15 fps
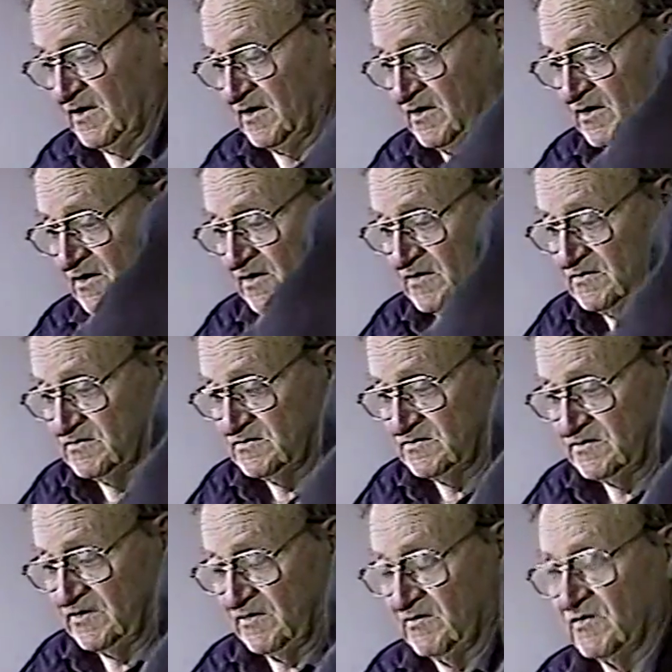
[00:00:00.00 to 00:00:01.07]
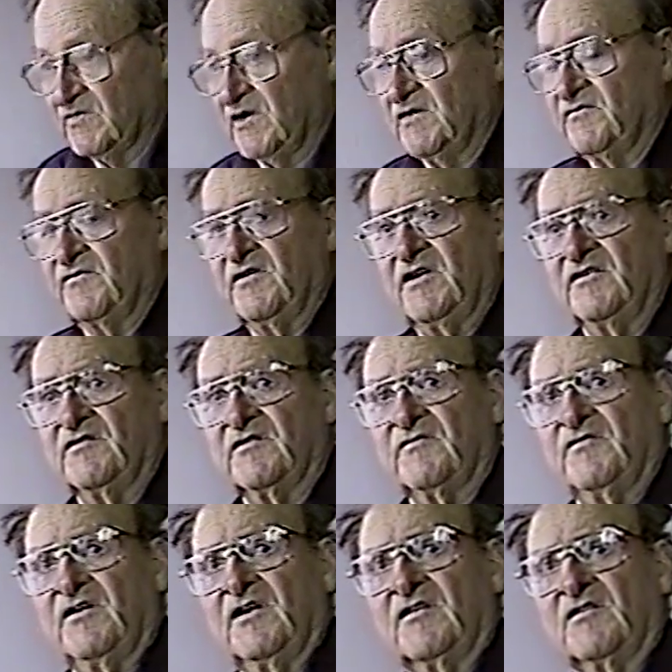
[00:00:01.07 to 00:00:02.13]
and they were great friends, the
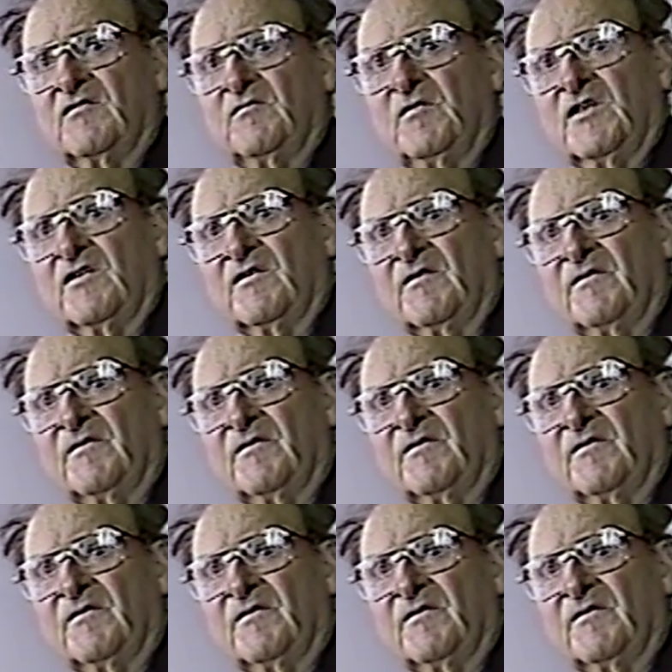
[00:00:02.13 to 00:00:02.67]
father and mother.